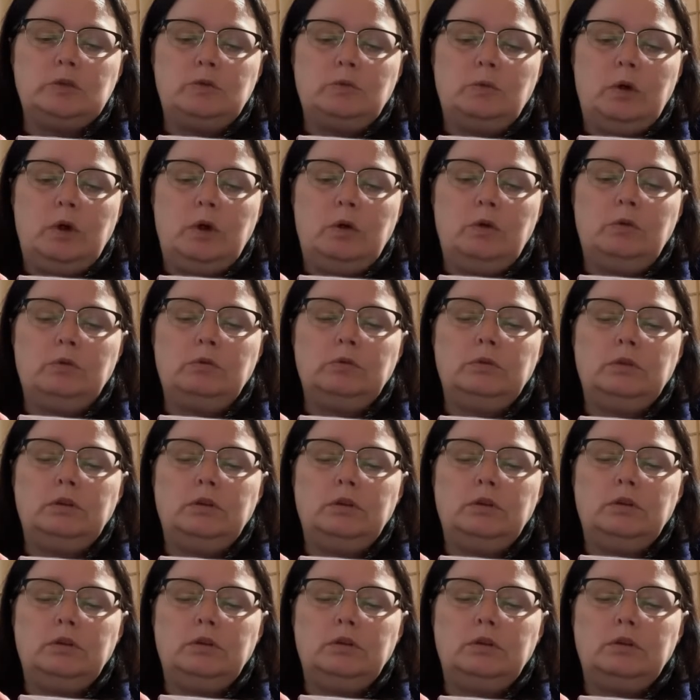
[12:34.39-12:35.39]
grown,
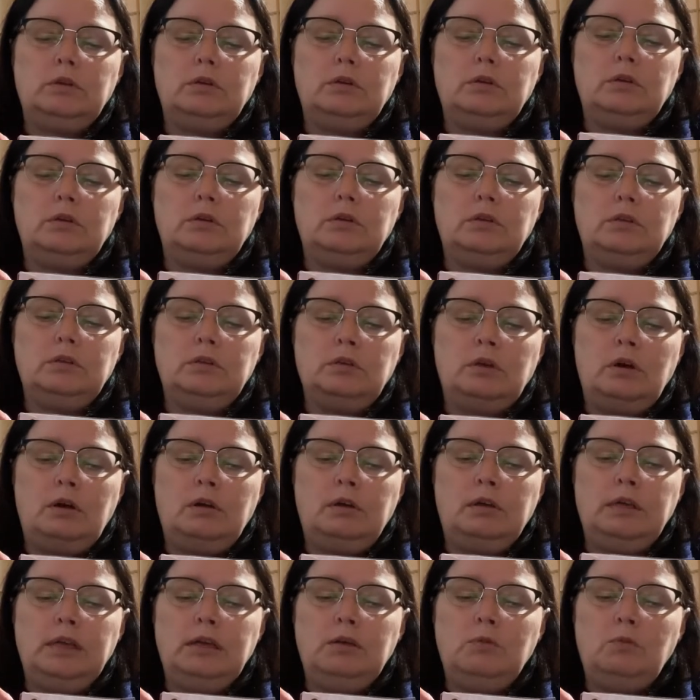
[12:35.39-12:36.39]

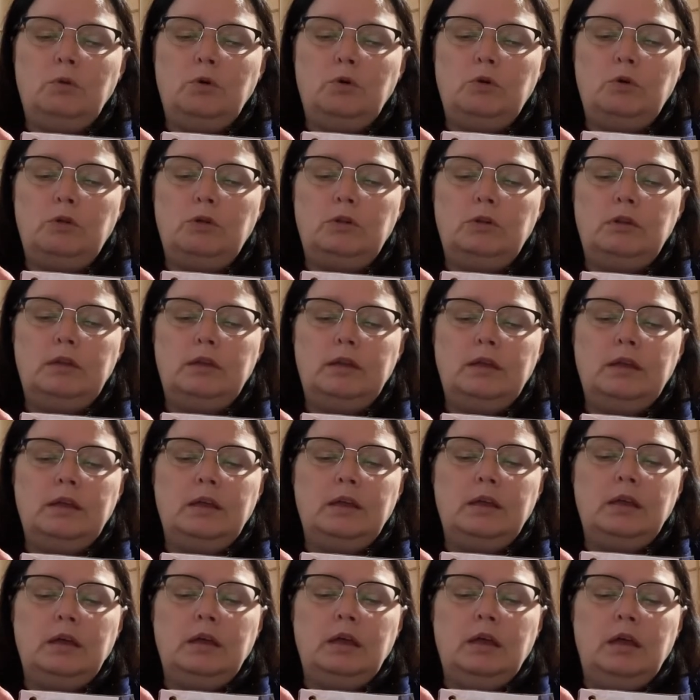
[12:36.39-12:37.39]
Targhee wool,
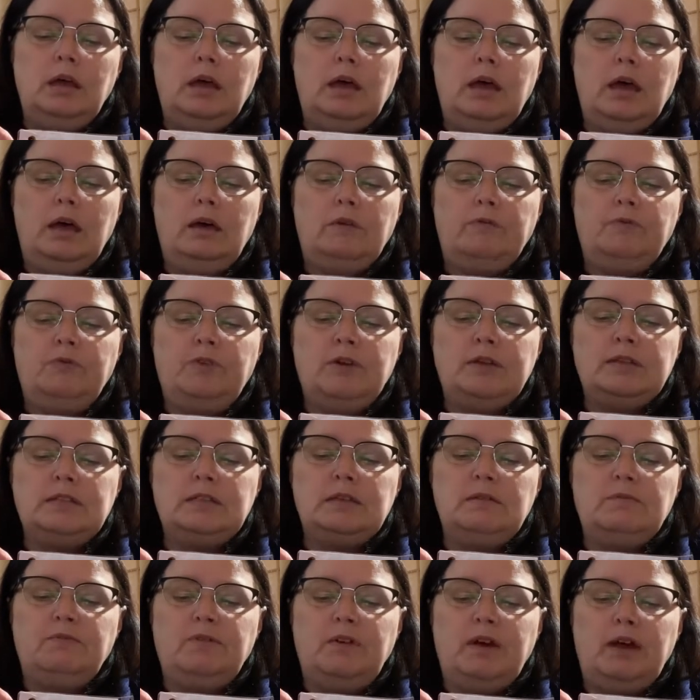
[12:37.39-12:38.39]
uh, Friends
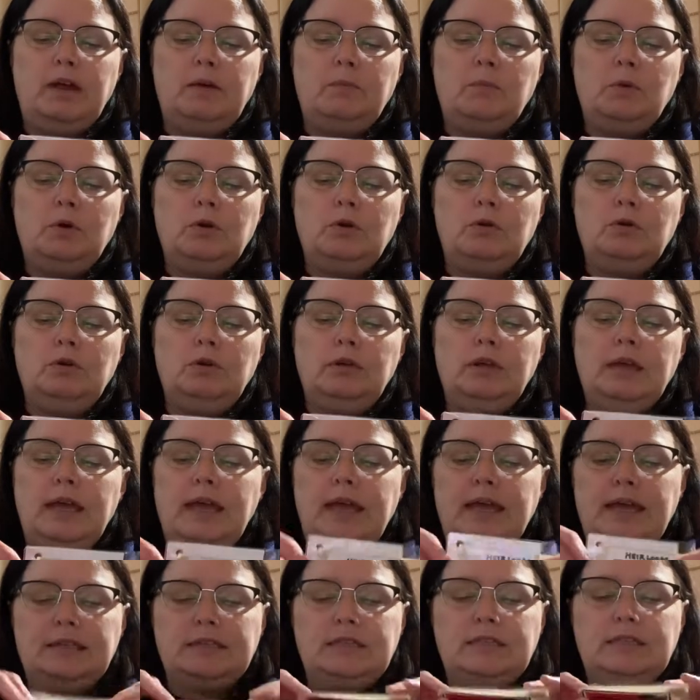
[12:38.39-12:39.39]
and Fiber,
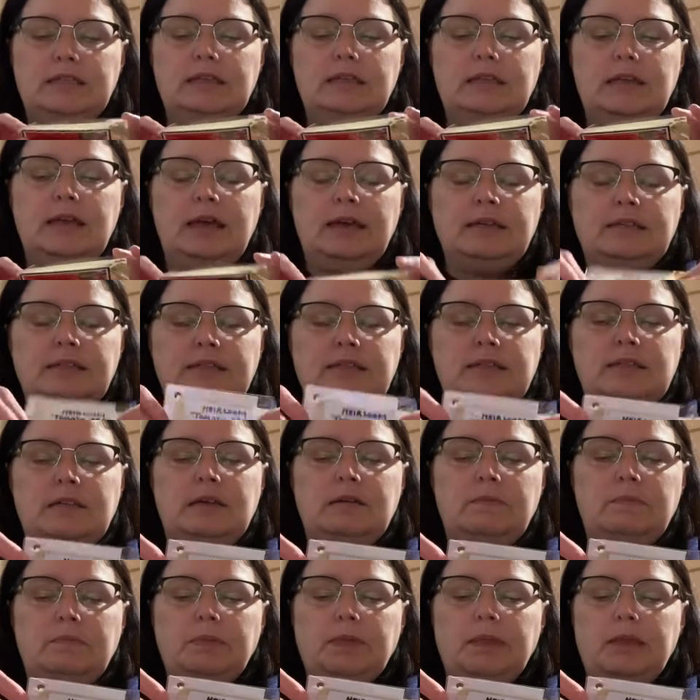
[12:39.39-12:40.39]

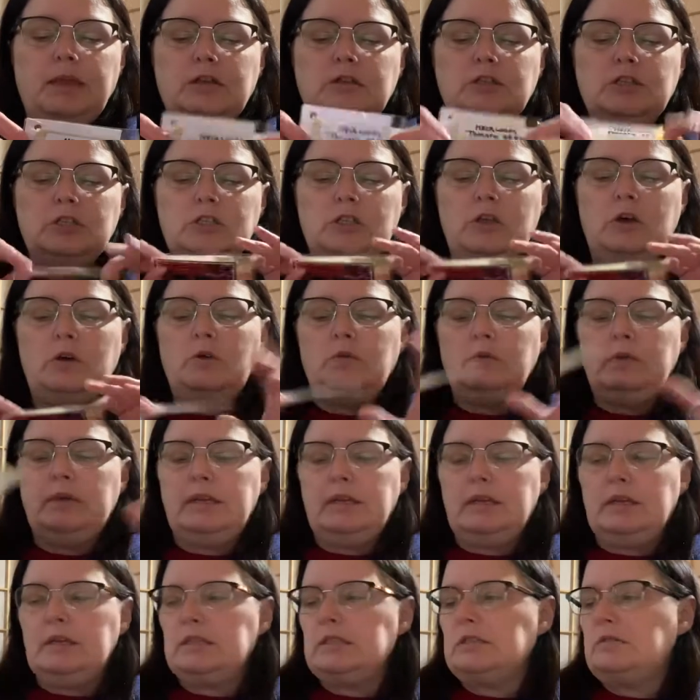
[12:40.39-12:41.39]
Esti. So
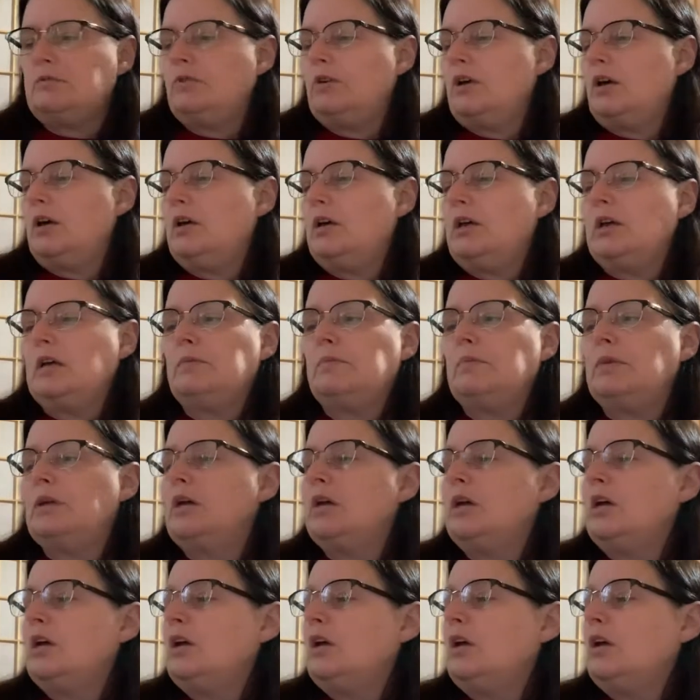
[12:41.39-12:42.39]
it's from
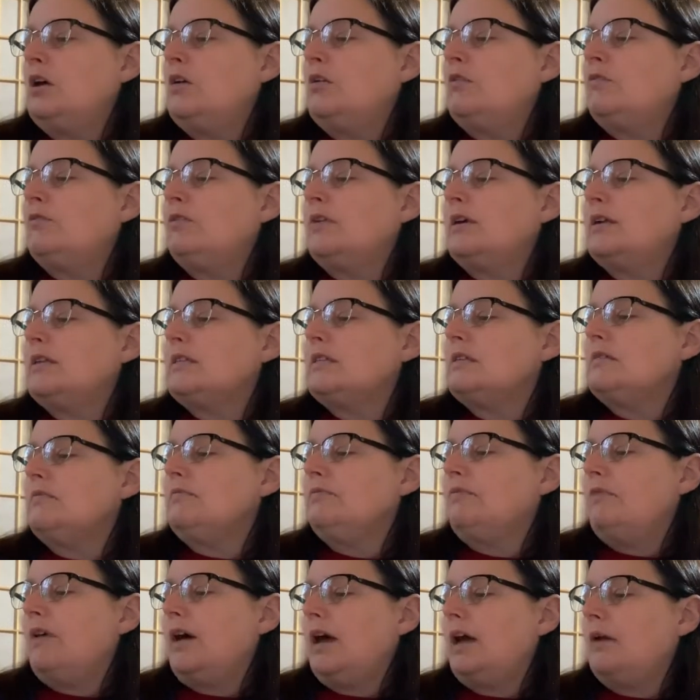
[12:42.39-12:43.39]
Friends in
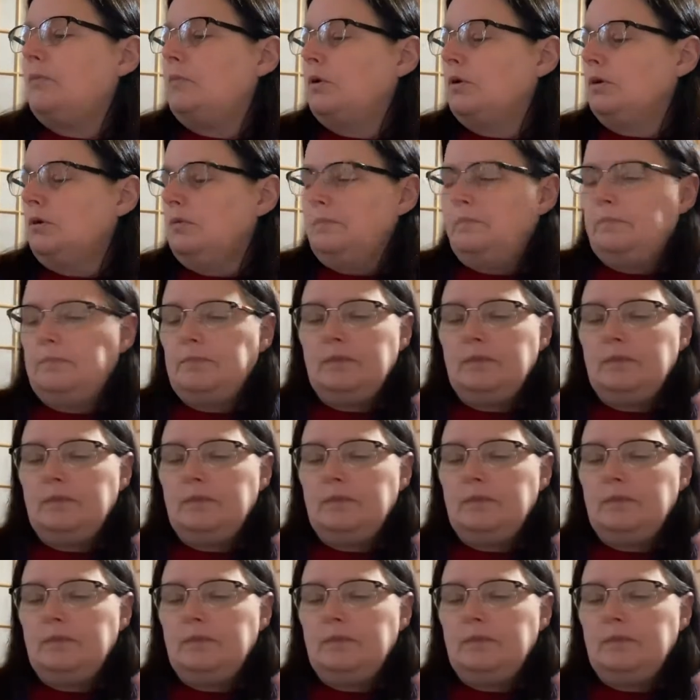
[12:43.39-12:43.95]
Fiber.